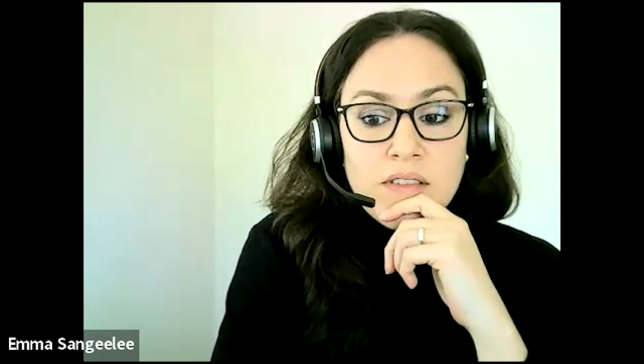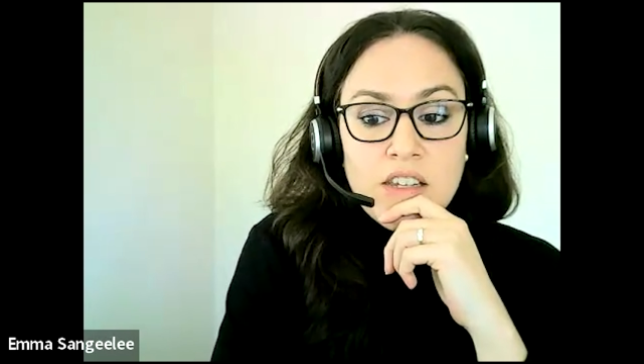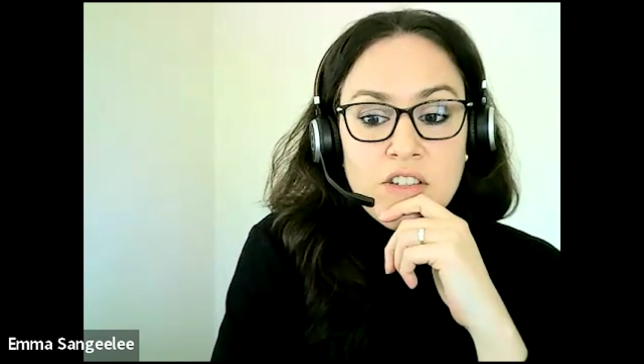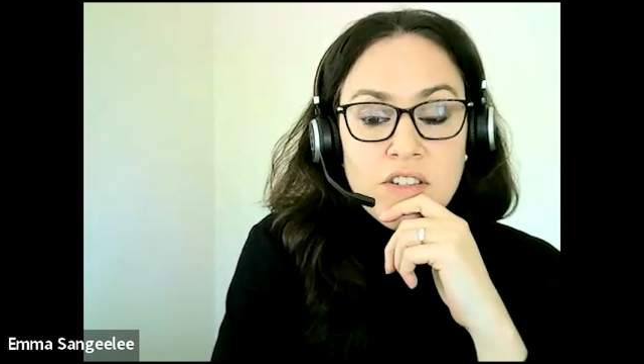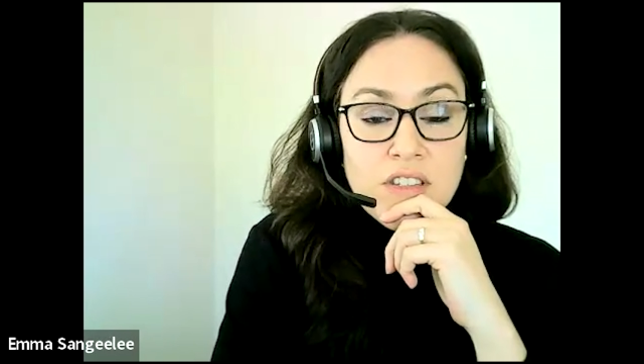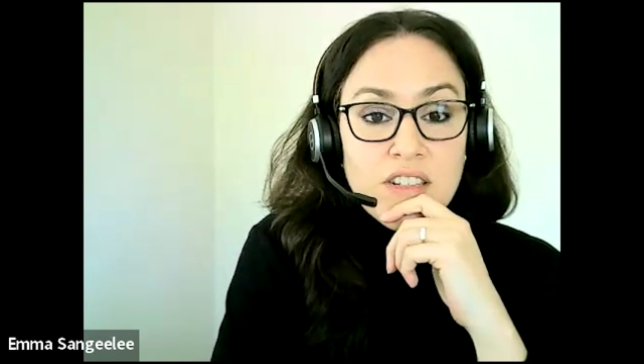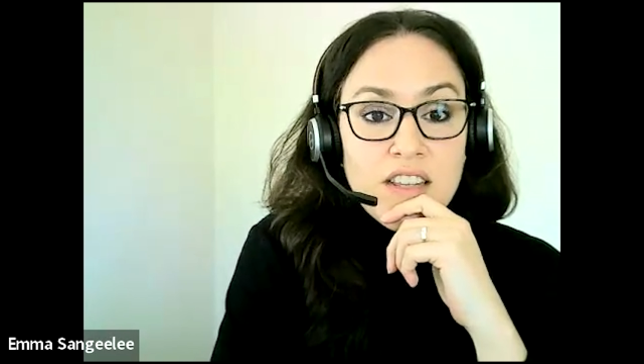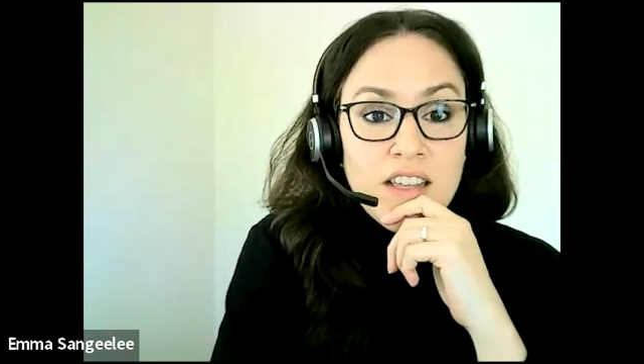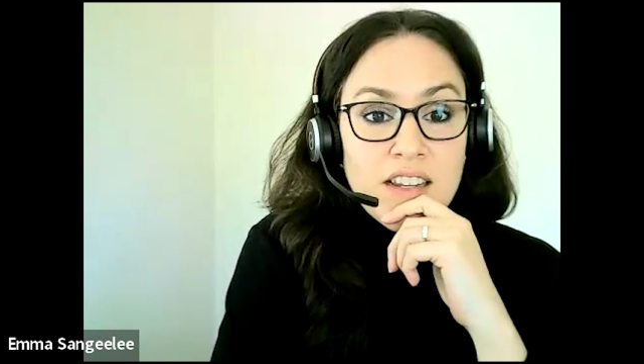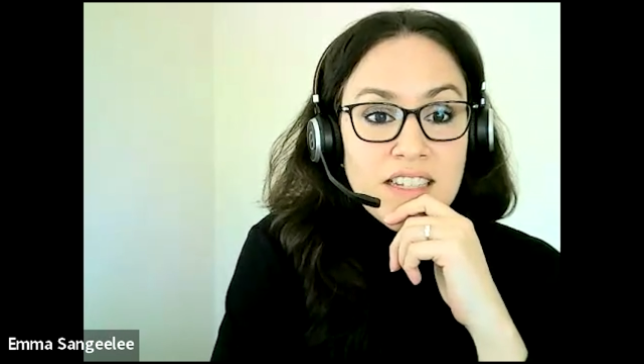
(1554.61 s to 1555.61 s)
issues at
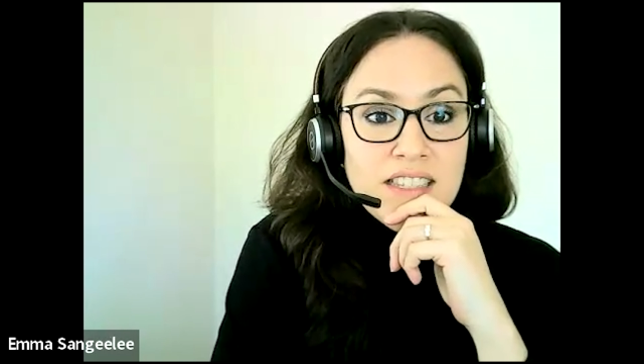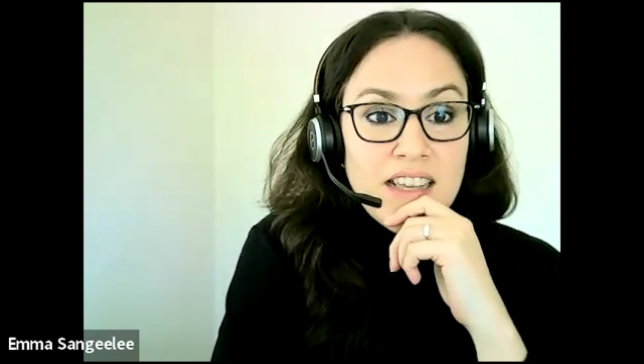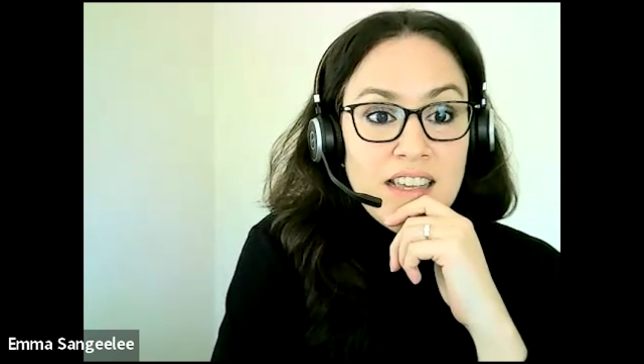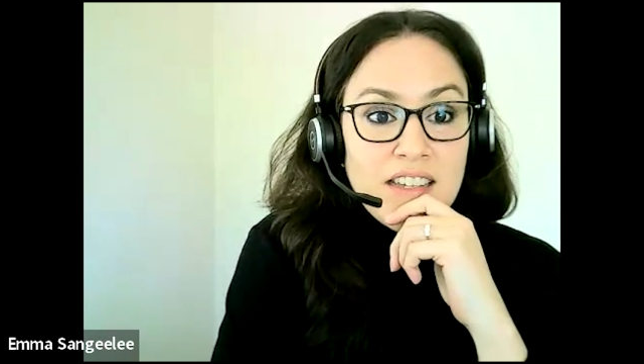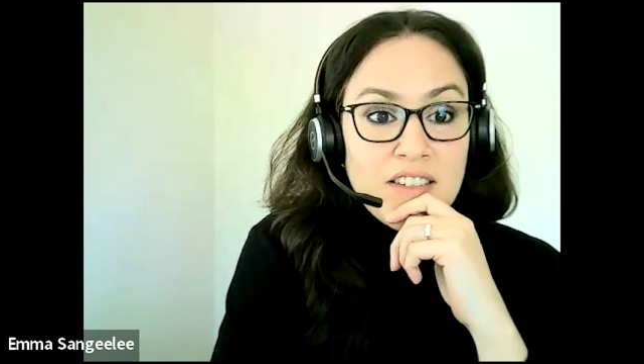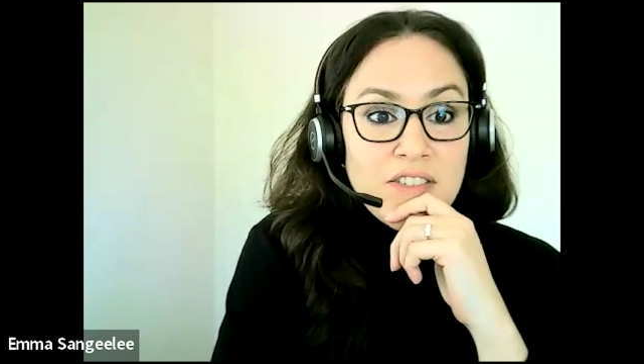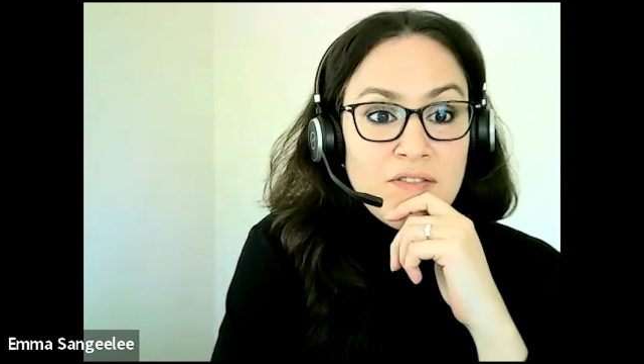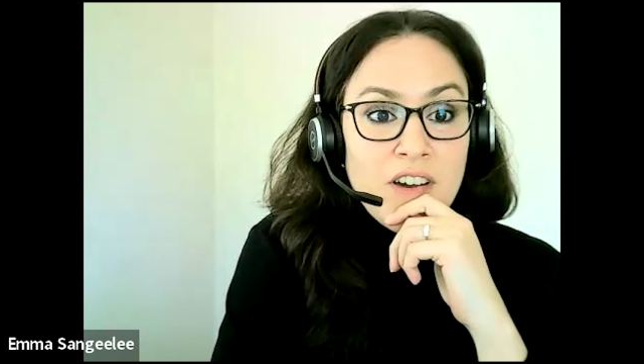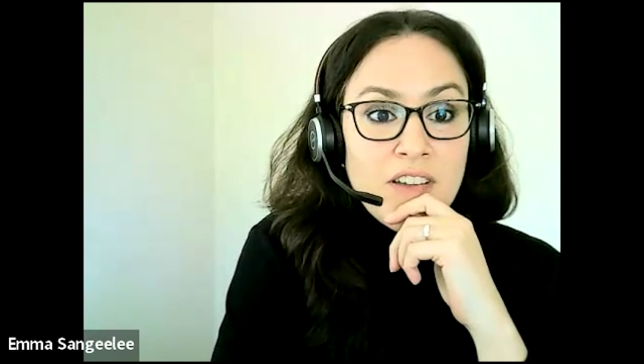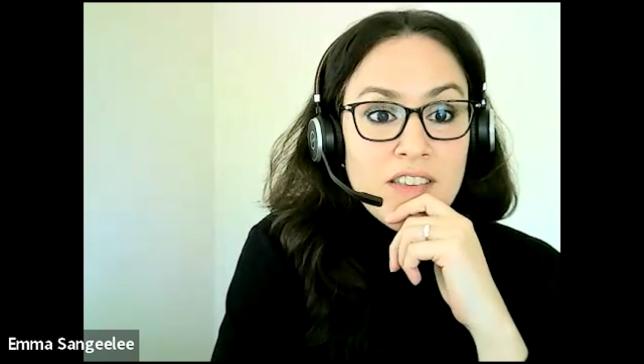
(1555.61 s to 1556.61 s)
an early
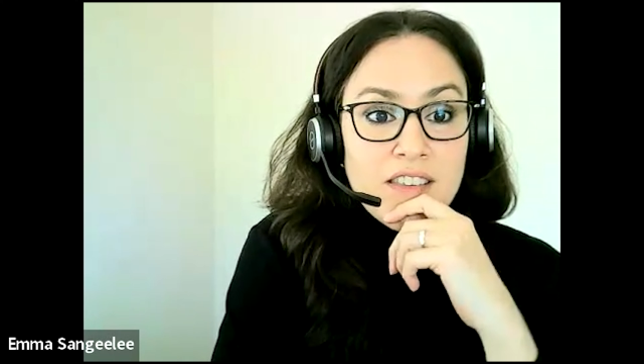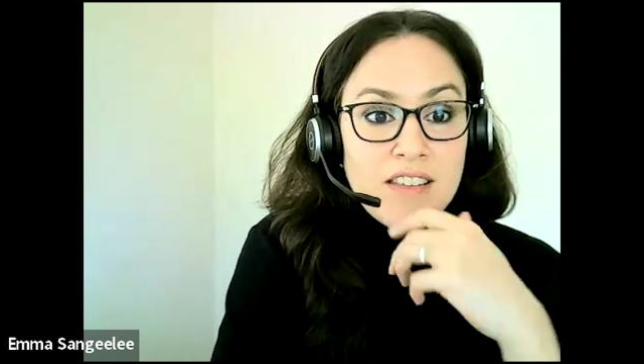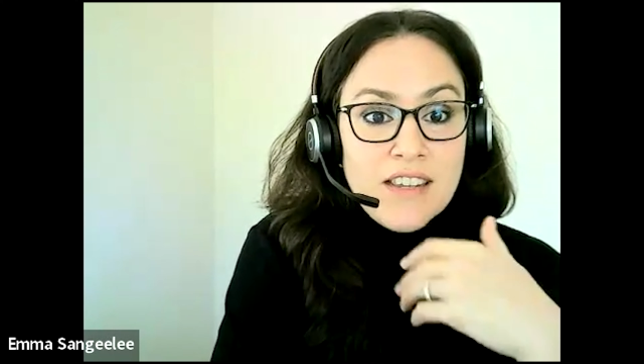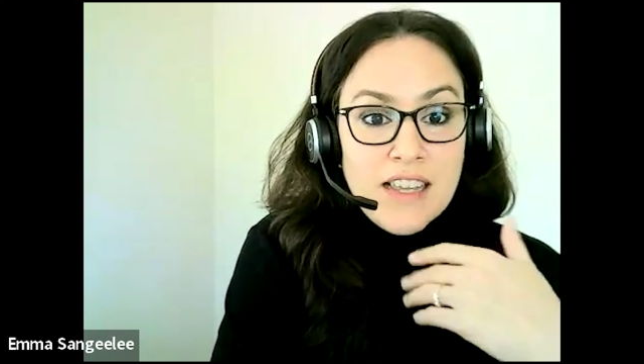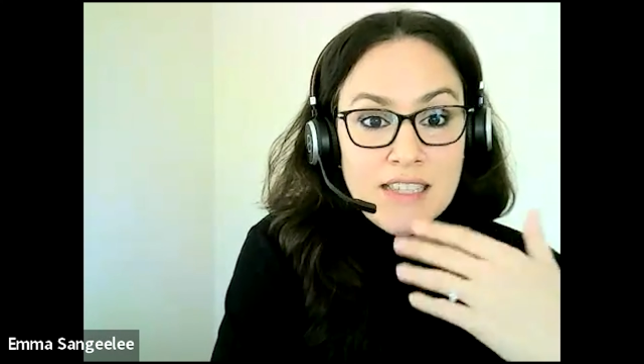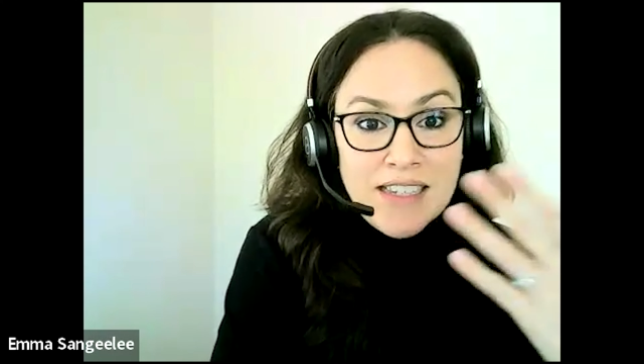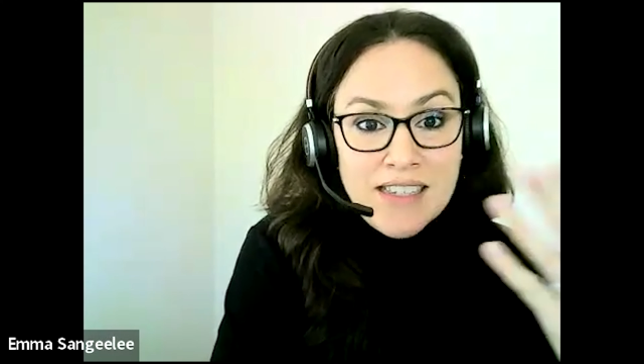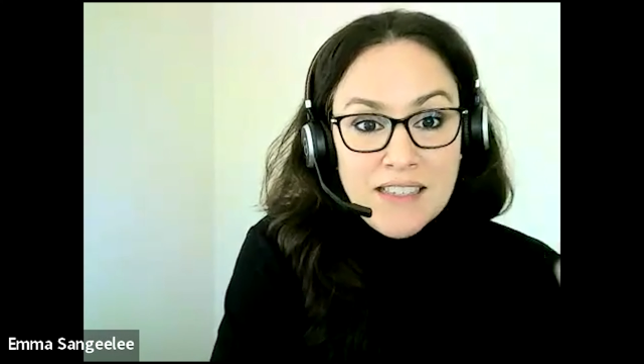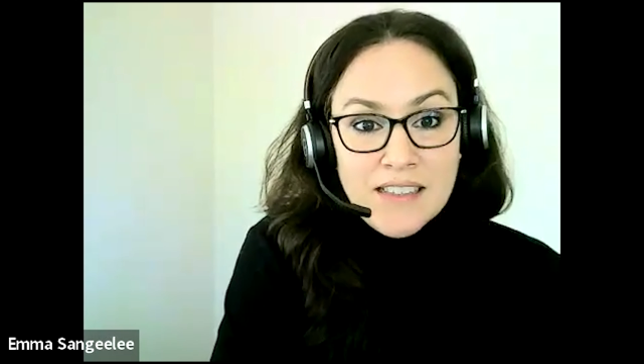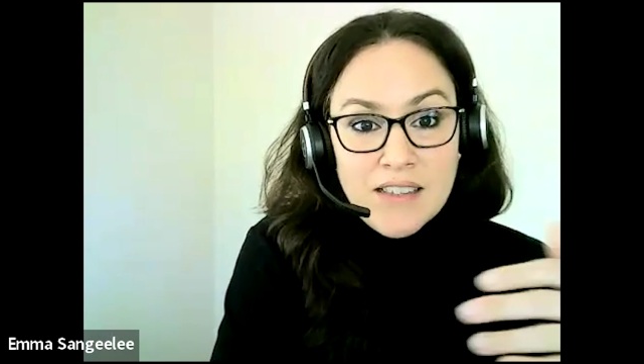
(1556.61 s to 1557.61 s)
stage rather than
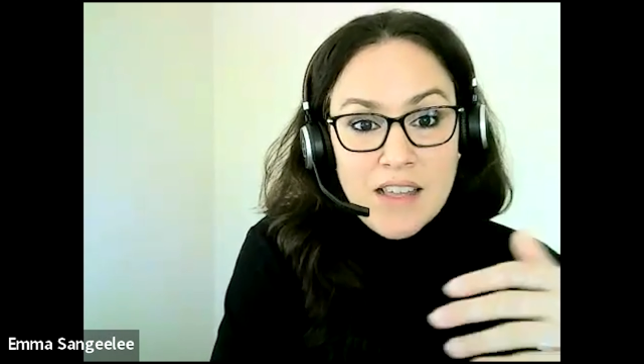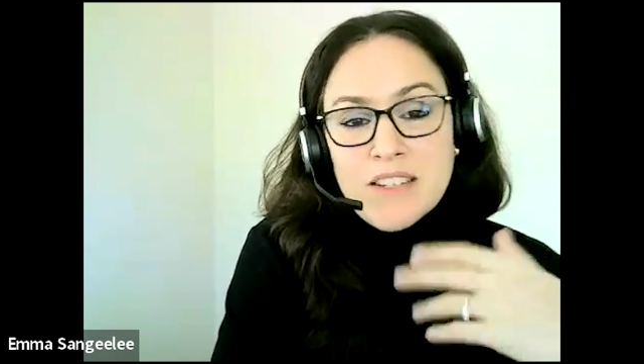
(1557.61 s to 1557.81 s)
letting,